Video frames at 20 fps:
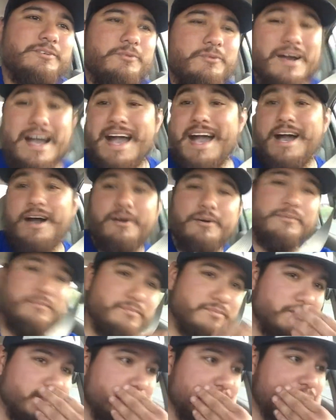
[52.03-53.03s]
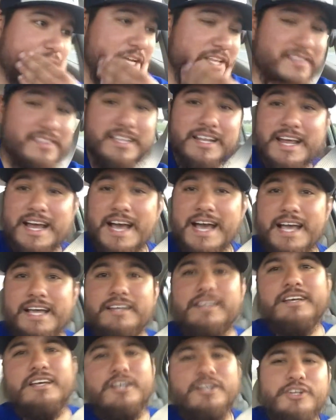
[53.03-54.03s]
wow, the shit that I
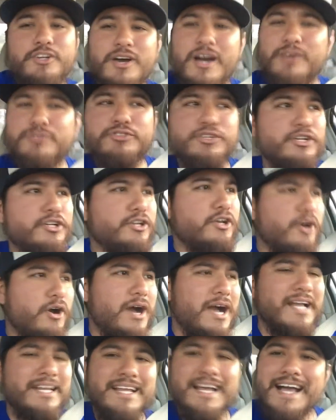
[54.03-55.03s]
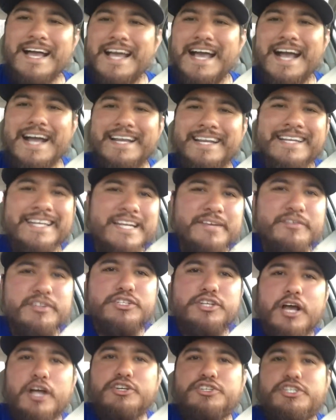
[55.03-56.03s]
no, I was gonna go. I, I, I didn't even
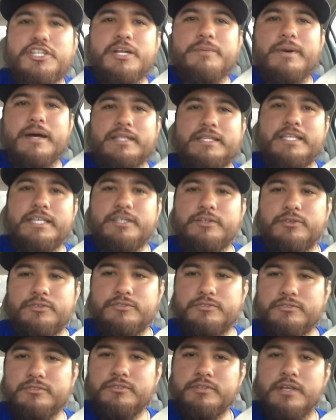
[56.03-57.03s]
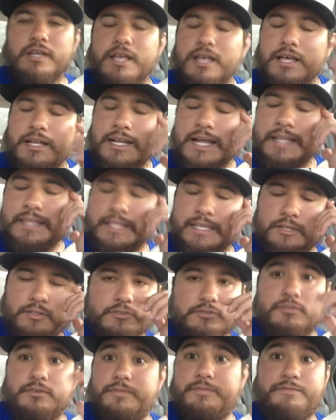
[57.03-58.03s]
talk shit about the Eagles, not the
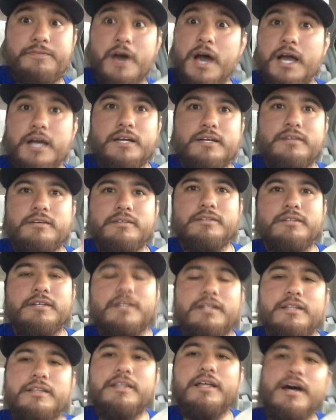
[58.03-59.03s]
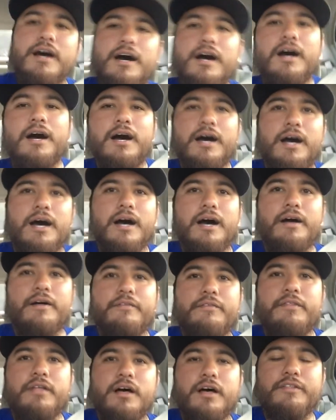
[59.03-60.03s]
Eagles. Fuck the
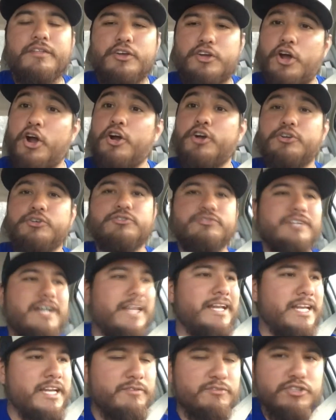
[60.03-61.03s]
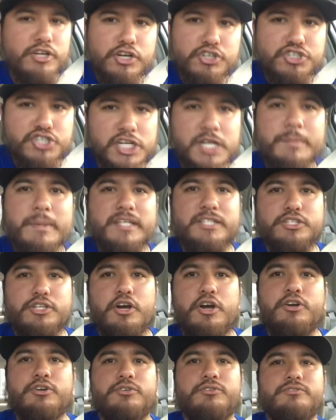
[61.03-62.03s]
the, the Cardinals. I didn't even talk shit about the
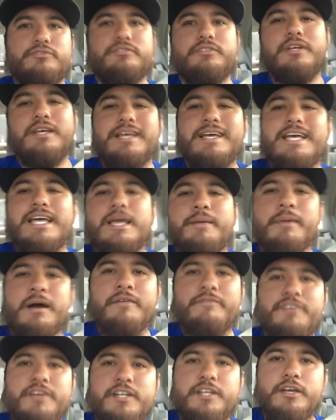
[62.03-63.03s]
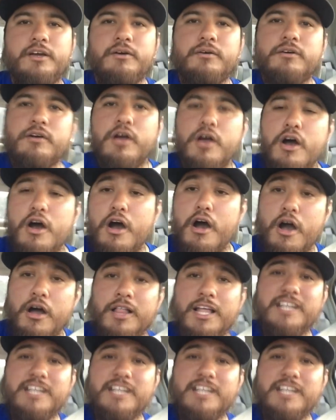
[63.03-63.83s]
Cardinals in my video. All